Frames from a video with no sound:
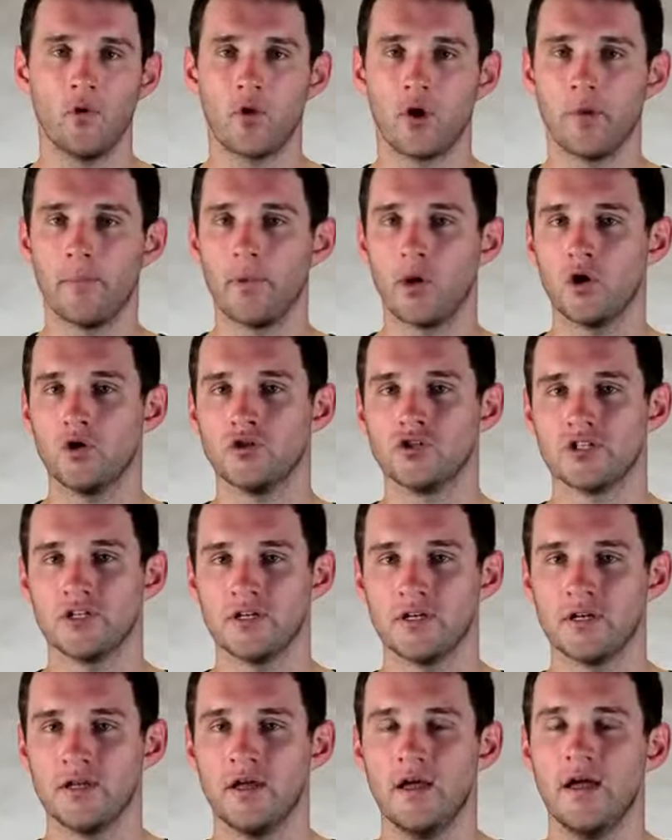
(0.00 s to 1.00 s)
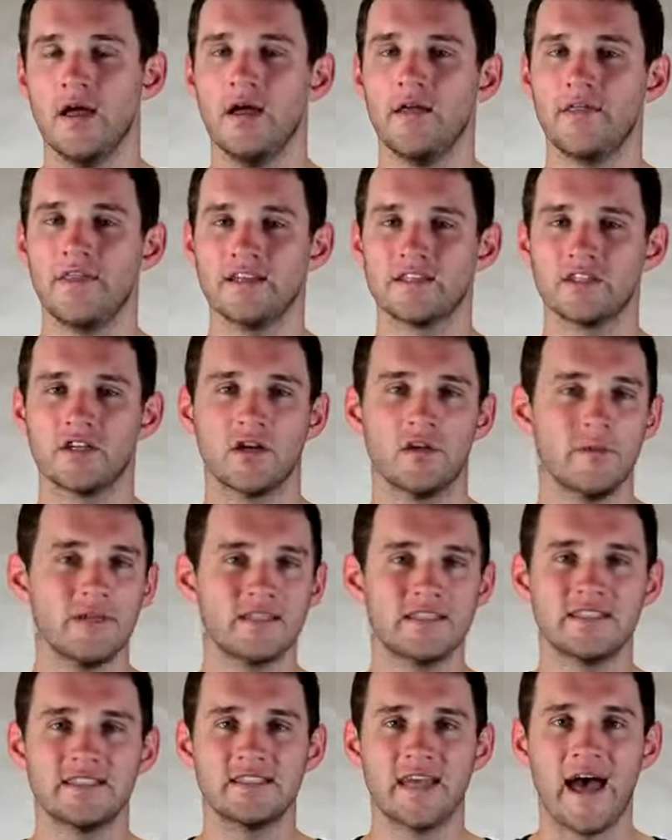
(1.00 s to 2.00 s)
or a person that's going to be
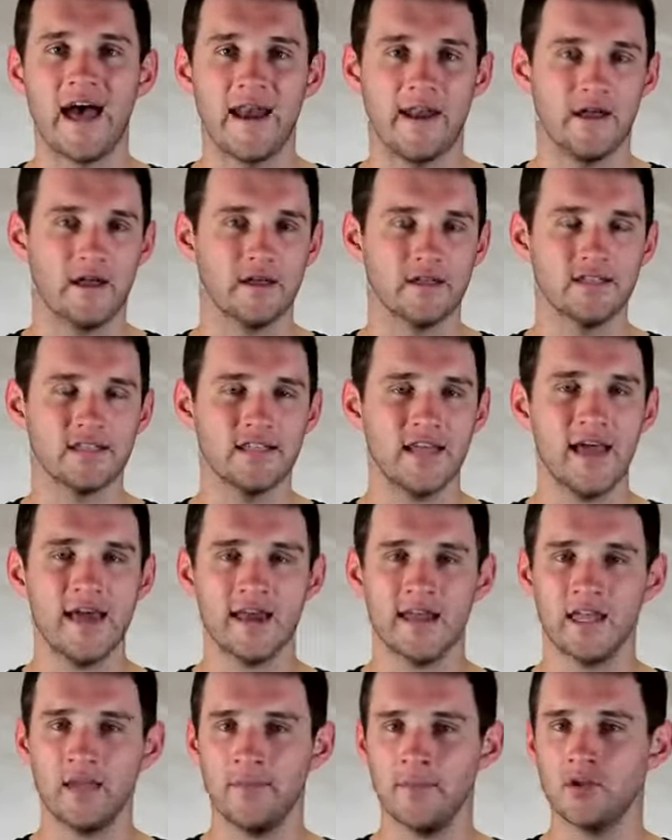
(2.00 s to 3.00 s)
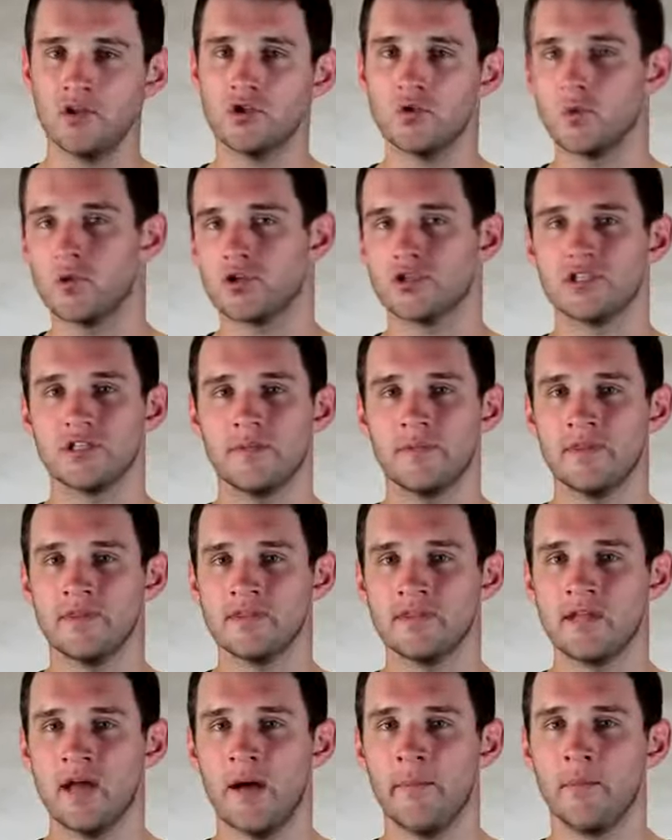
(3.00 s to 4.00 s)
static, a static image where
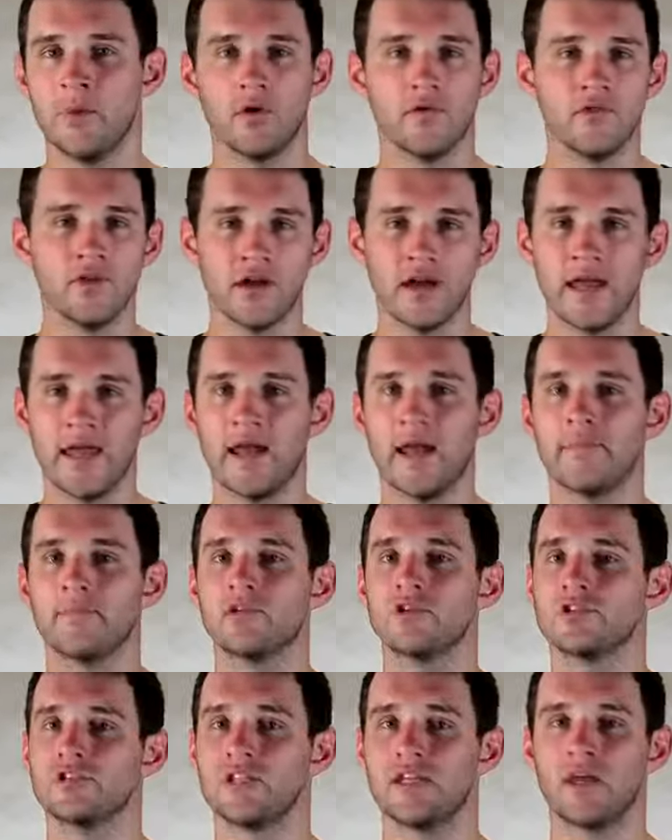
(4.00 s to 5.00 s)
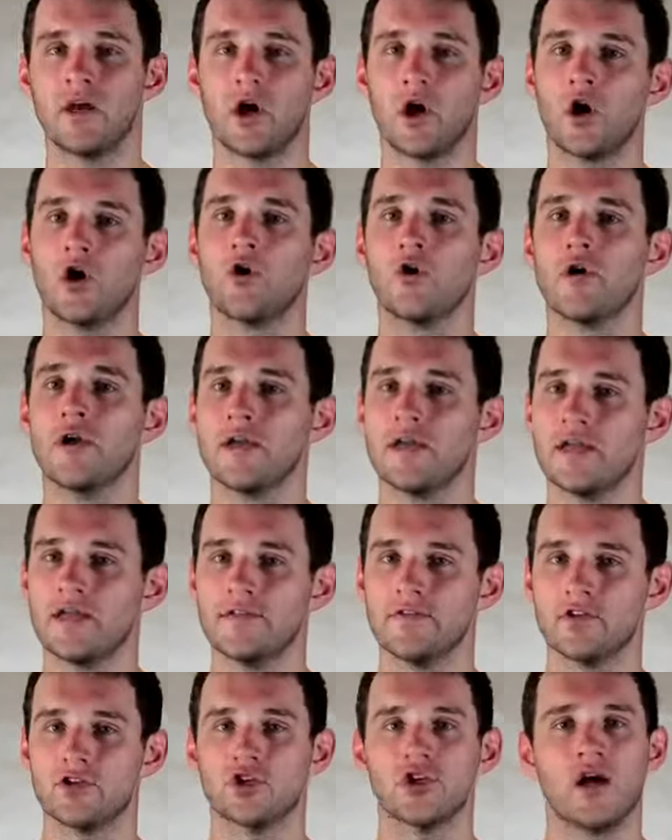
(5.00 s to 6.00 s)
something's not moving and I'm just in a hurry to
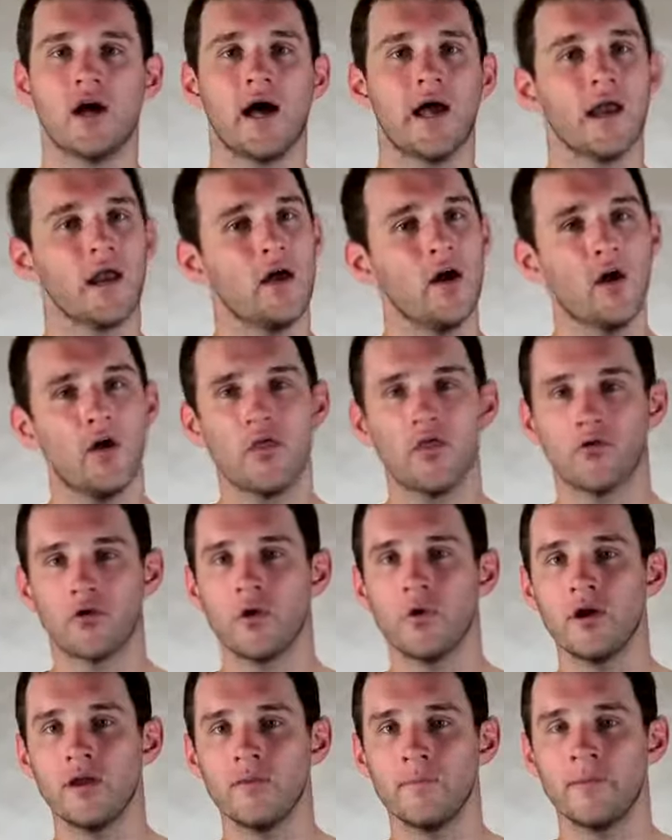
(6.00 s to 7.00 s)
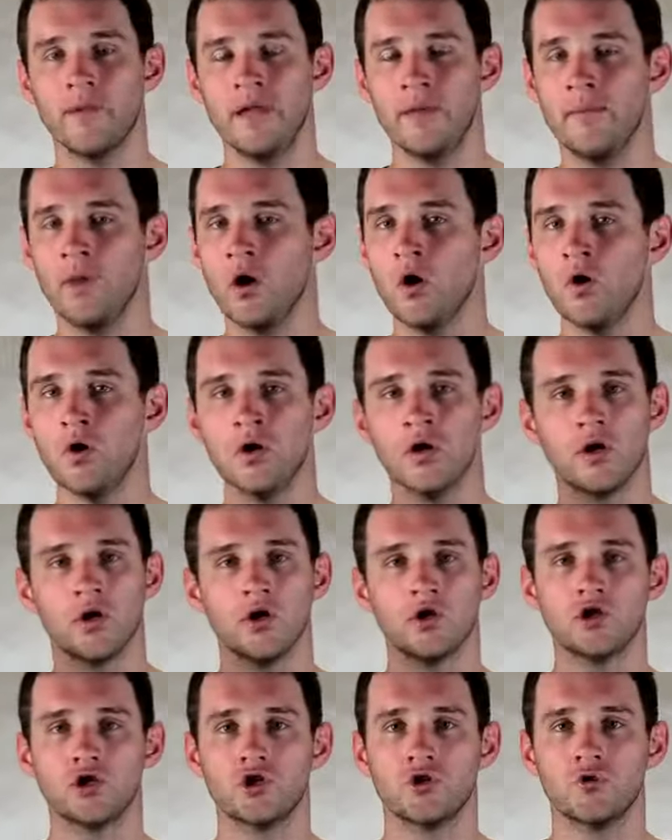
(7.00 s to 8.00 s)
get the shot. Throw it in P mode,
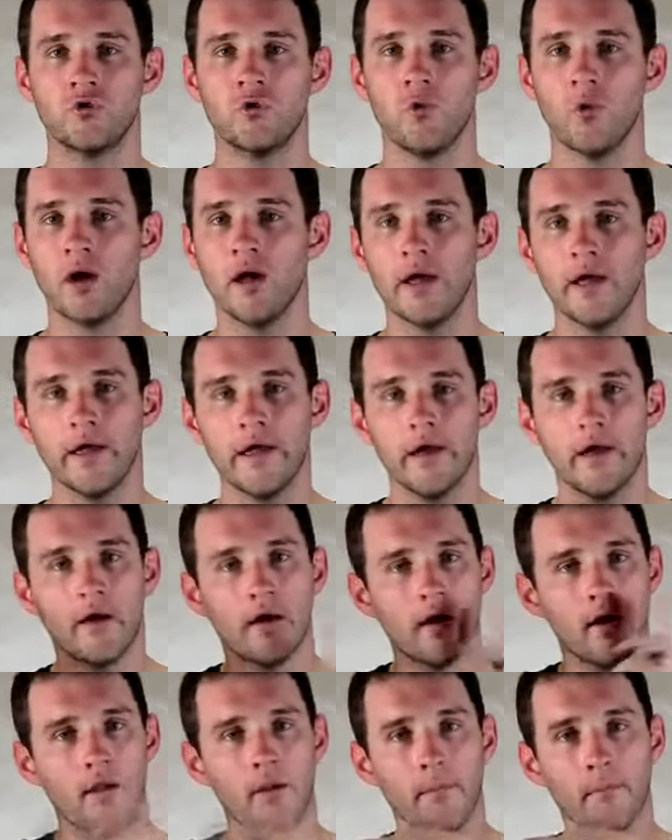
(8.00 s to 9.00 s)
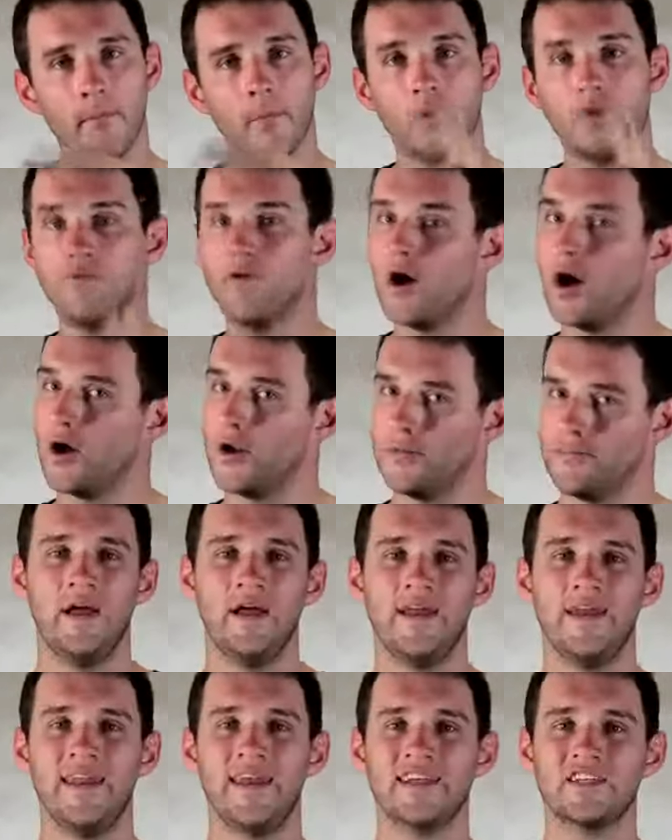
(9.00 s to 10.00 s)
shoot away, move on.
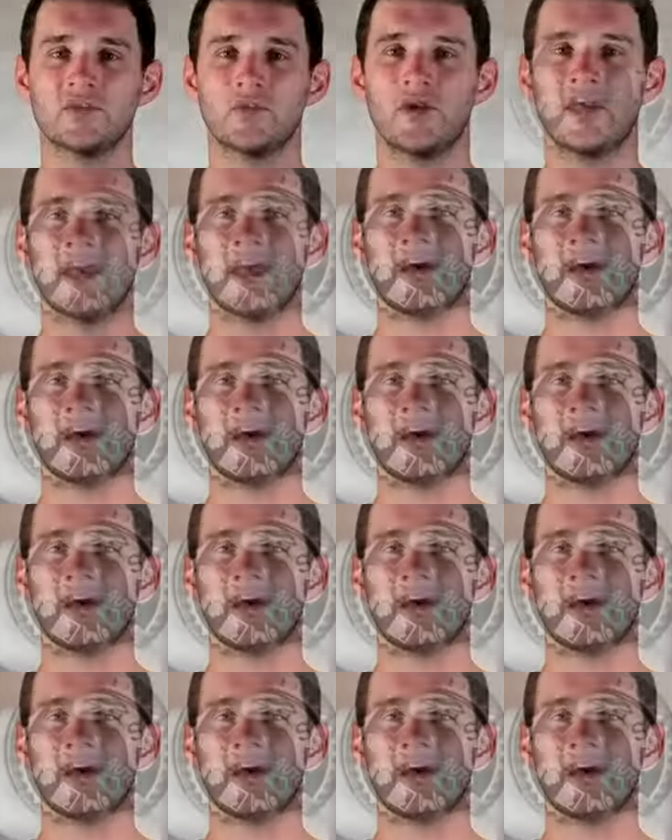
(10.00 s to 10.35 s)
Next we